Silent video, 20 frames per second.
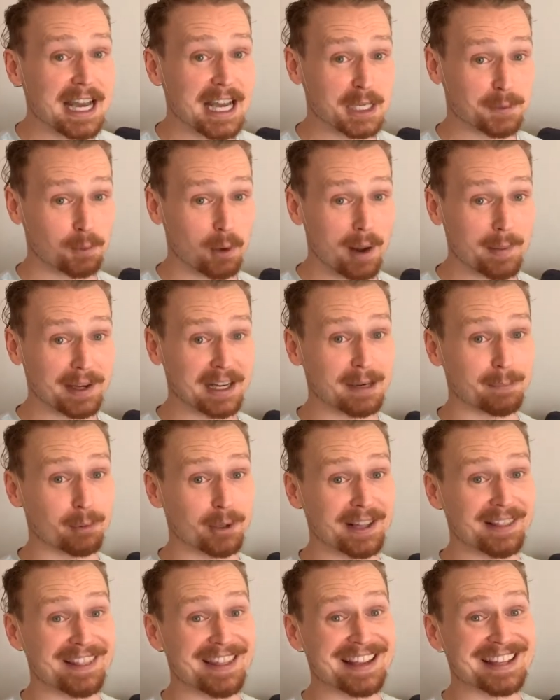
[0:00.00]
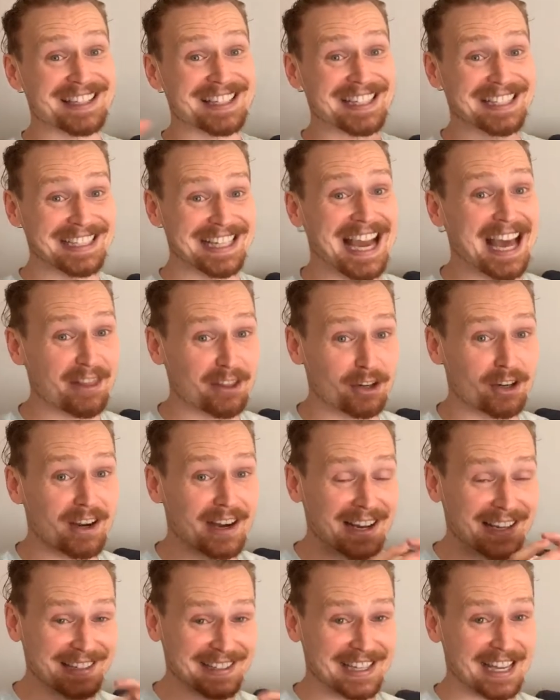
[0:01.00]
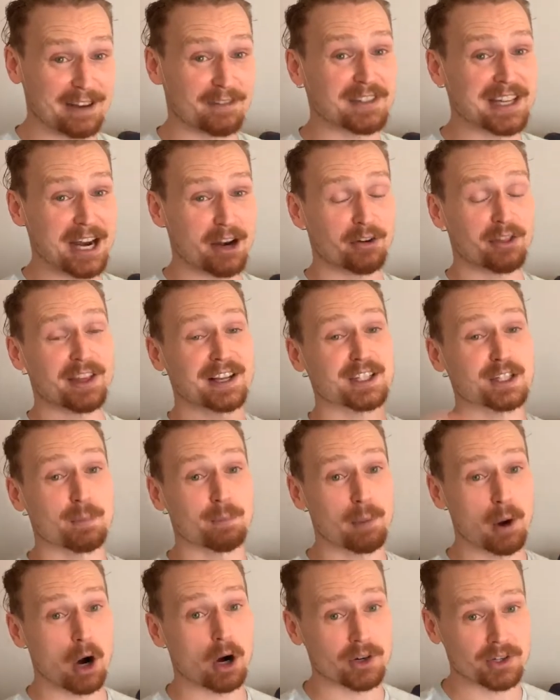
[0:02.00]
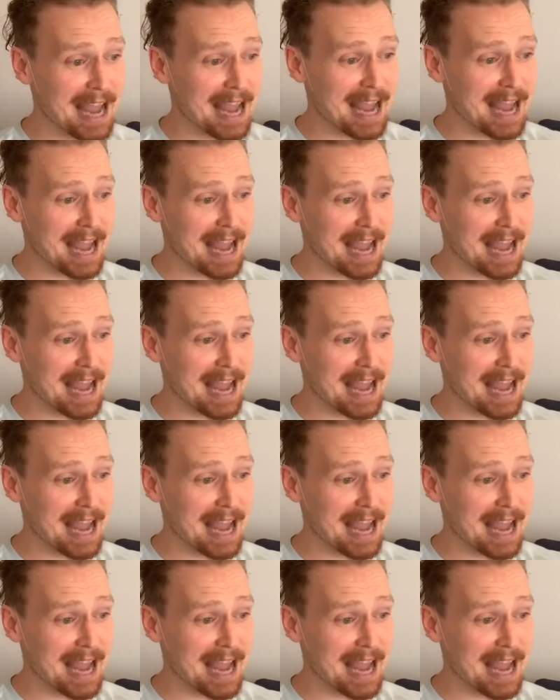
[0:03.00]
is probably going to bring things together instead of tear things apart.